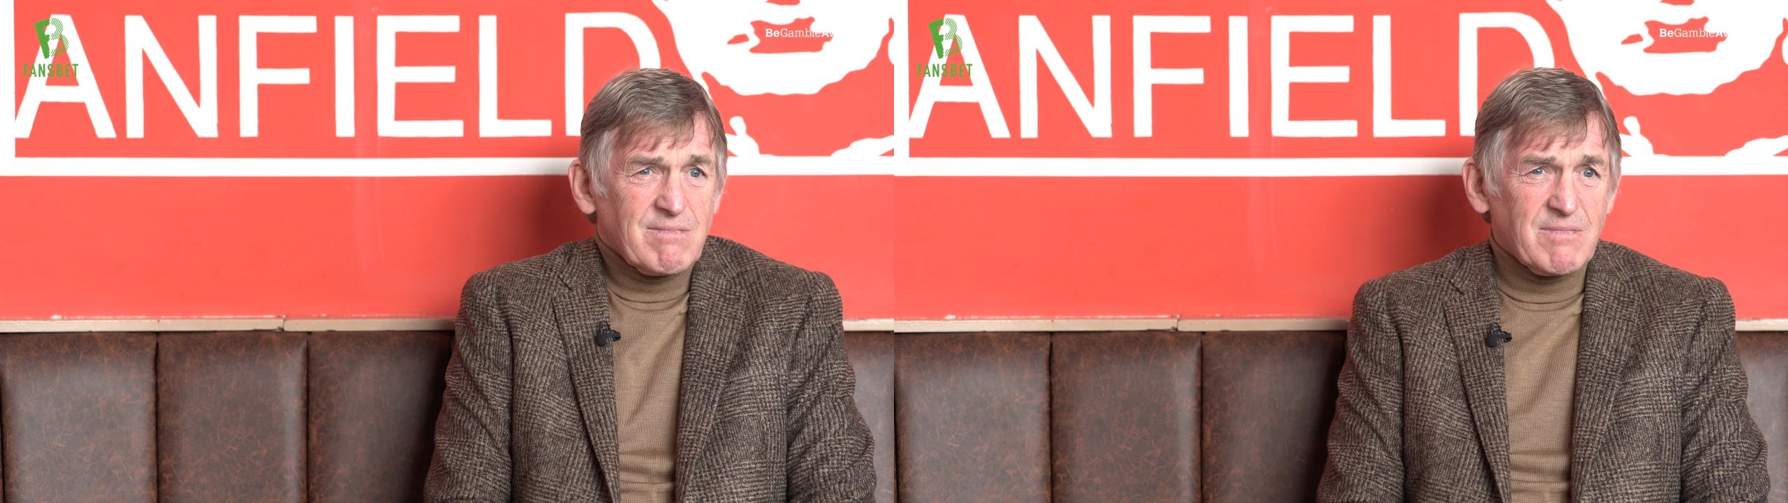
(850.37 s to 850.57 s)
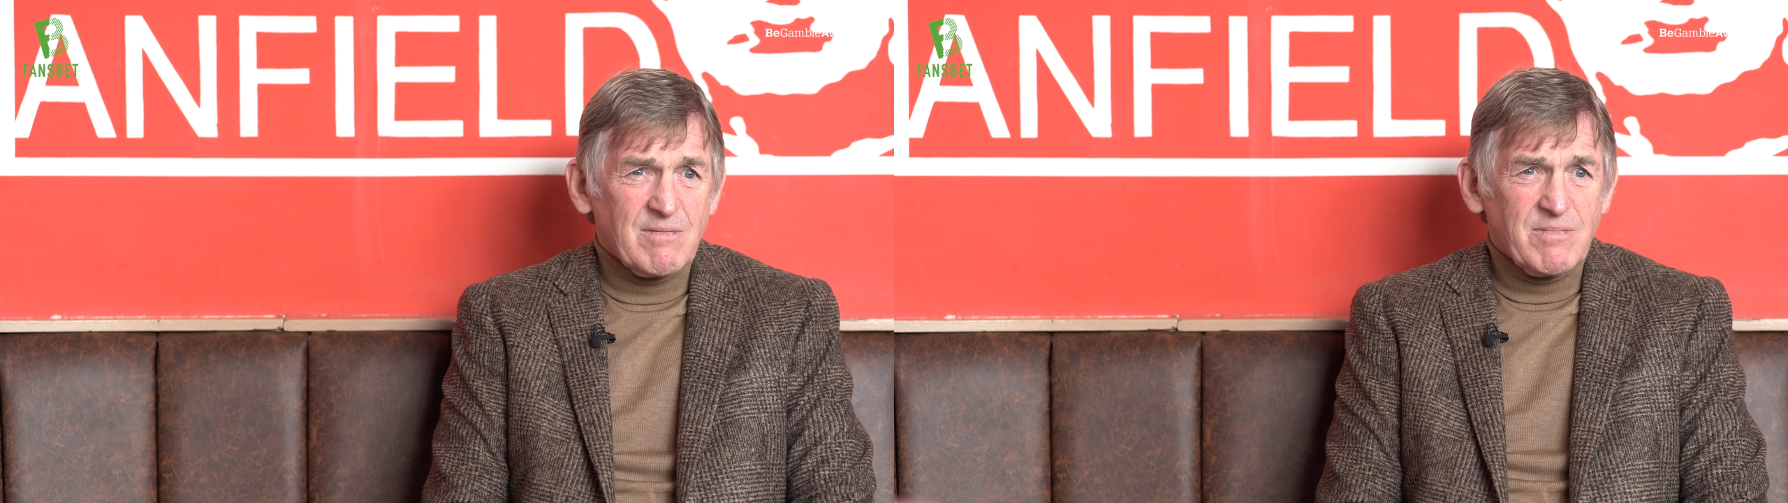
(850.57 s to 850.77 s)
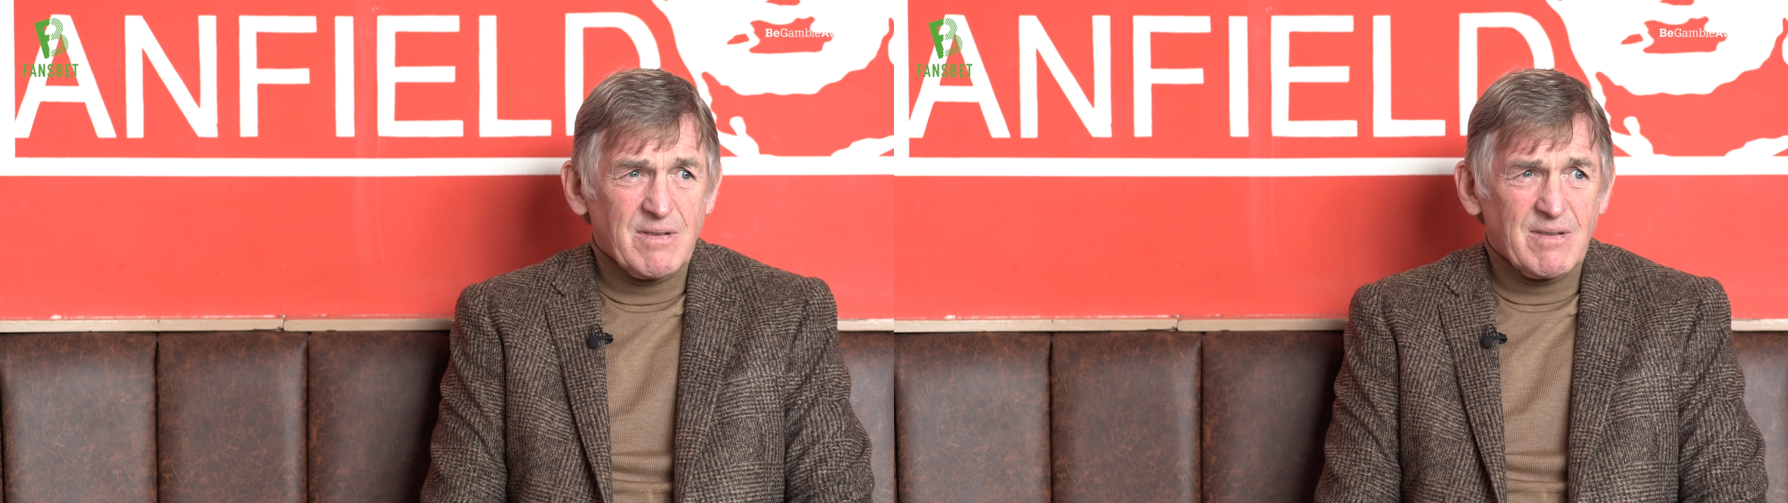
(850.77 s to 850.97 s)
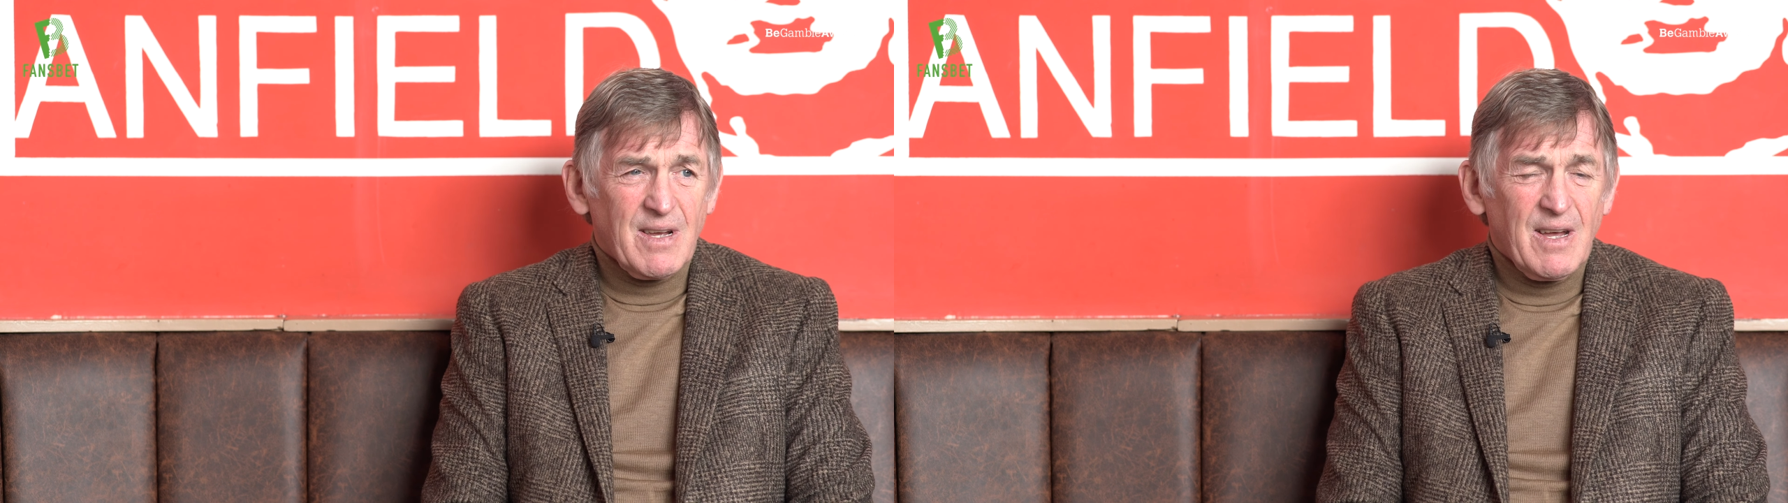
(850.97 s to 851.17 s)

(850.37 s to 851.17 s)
Well,